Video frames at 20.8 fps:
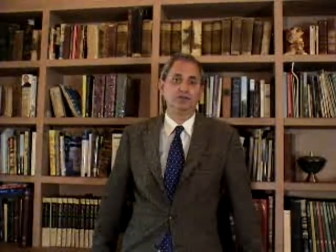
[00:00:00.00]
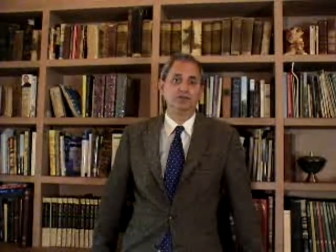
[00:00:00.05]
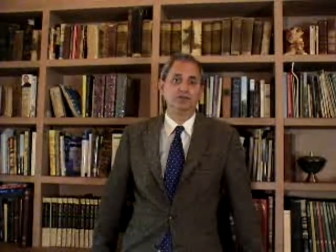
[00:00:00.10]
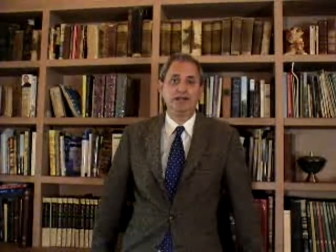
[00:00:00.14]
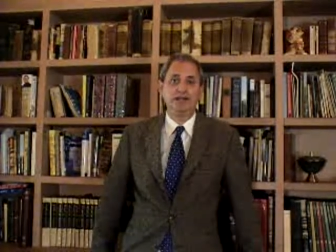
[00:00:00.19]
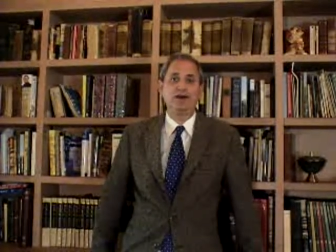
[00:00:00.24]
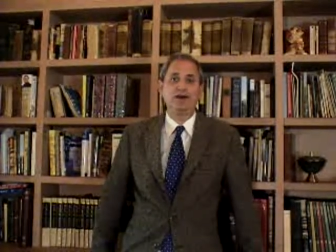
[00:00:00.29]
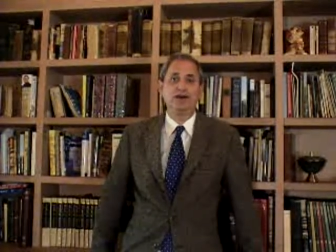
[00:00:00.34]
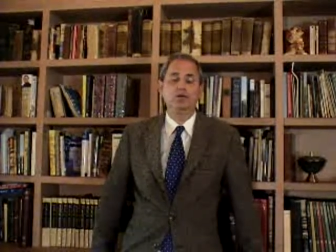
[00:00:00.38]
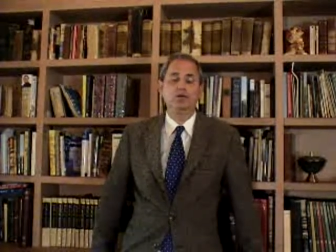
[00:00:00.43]

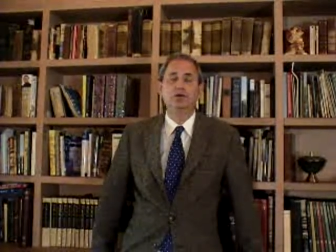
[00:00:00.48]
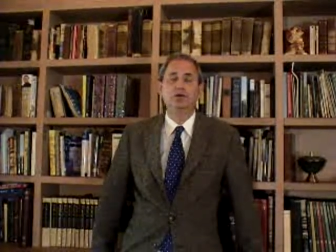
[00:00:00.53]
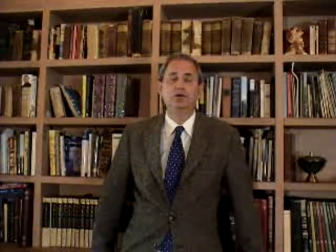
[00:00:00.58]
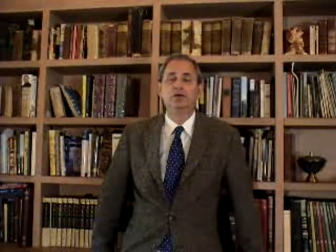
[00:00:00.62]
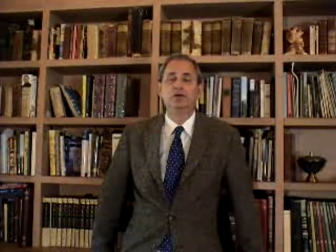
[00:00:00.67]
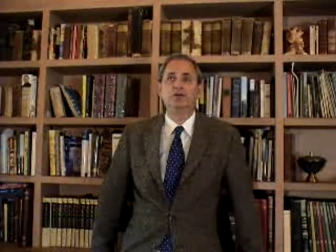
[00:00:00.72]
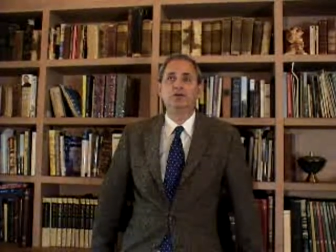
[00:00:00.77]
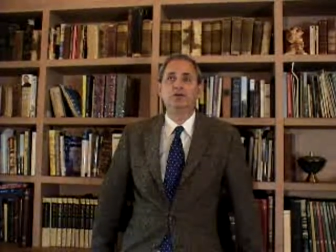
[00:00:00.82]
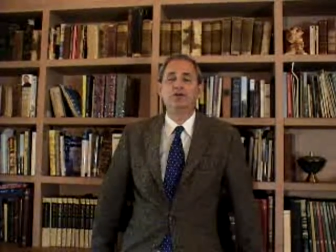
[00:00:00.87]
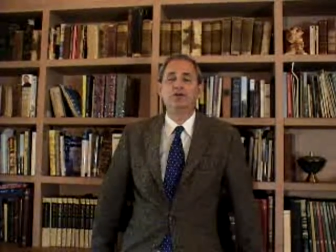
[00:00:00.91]
Now,
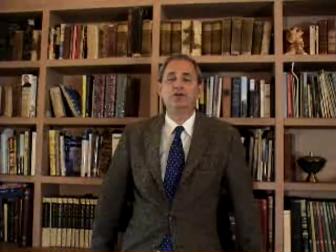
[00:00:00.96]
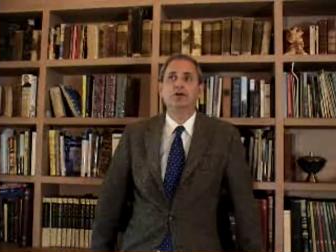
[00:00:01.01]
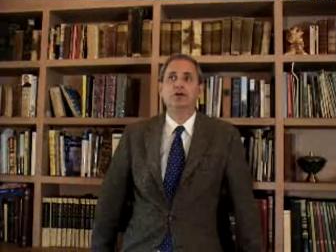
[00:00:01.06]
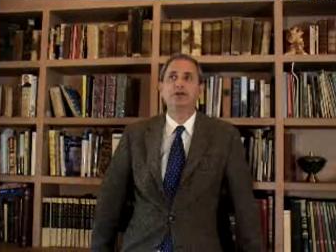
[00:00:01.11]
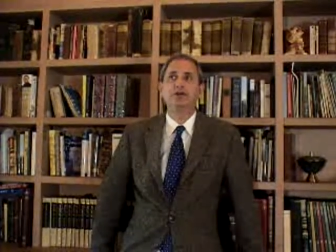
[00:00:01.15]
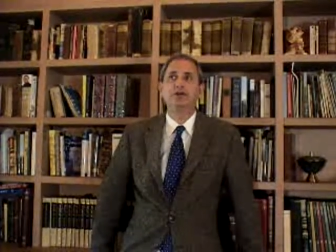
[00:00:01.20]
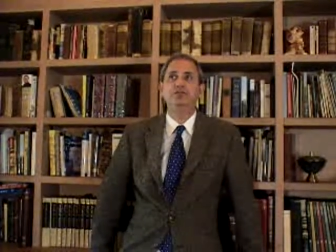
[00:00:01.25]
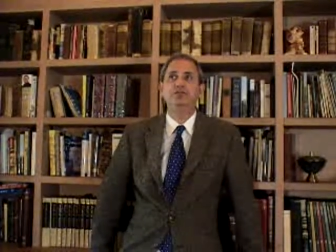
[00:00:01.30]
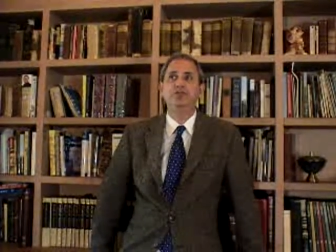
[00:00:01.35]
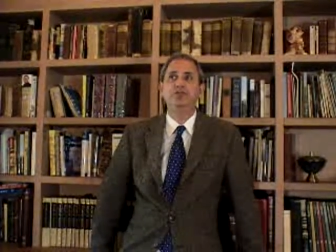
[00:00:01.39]
there
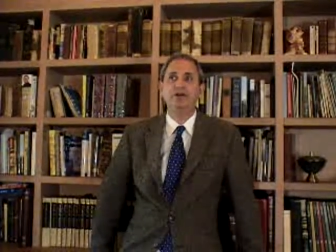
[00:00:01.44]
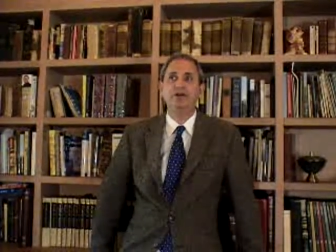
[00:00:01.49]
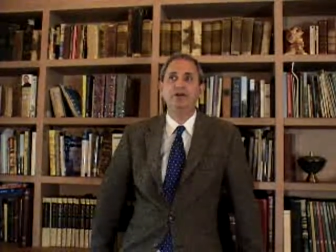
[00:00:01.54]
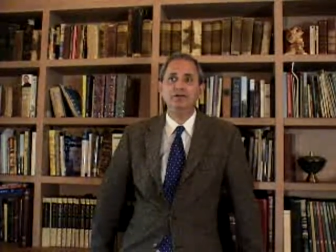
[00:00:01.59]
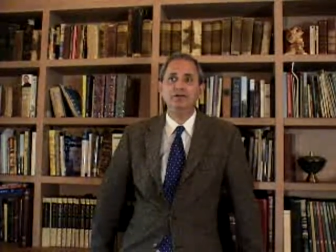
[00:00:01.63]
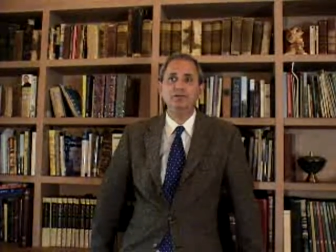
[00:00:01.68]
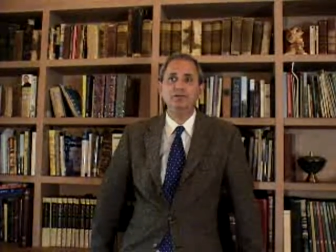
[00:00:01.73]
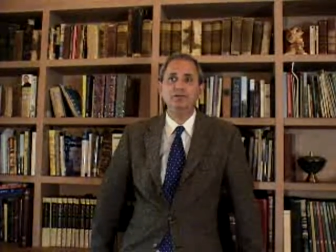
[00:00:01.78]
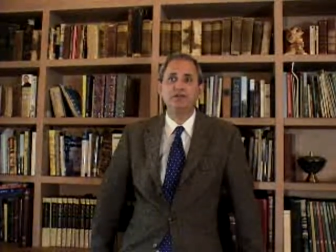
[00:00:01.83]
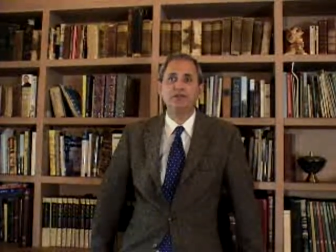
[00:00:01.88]
are
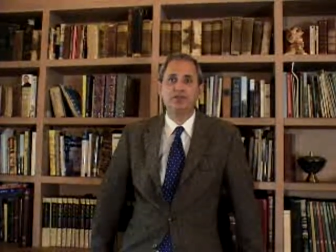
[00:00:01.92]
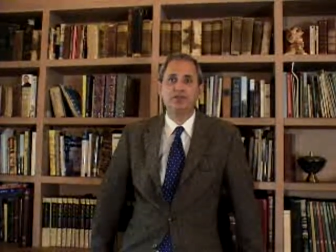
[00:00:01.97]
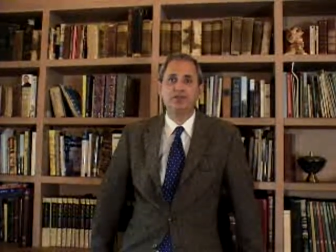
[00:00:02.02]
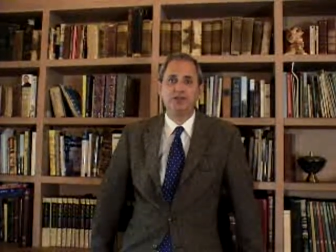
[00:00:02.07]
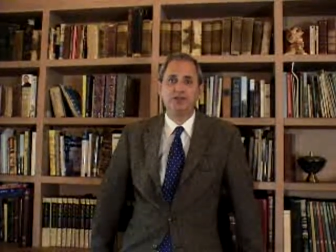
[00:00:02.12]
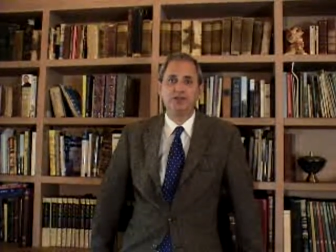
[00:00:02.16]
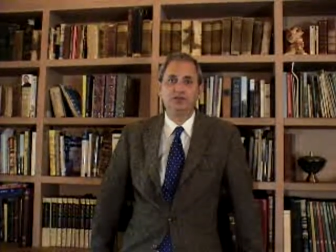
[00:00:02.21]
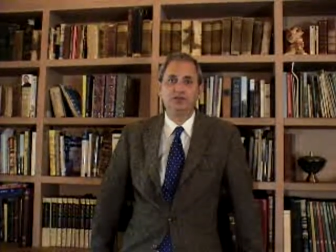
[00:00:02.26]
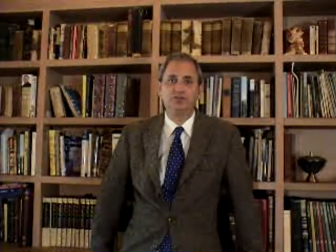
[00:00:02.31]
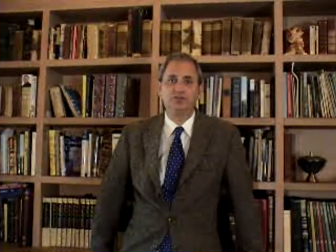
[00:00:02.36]
invariably
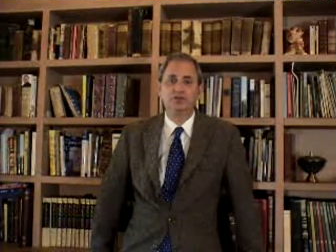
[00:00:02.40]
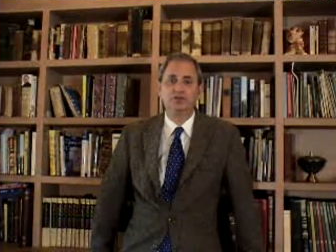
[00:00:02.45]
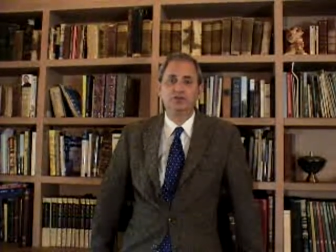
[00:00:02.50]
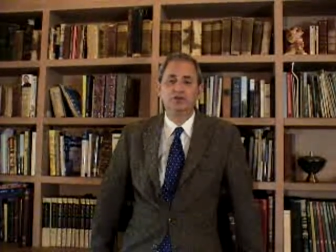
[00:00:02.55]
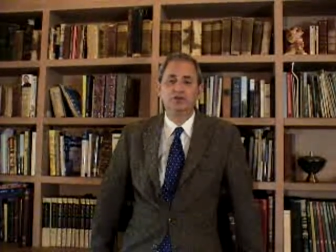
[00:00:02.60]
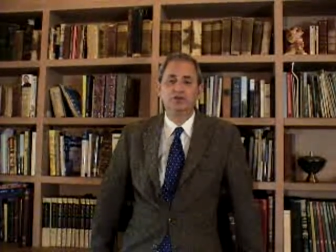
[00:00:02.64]
things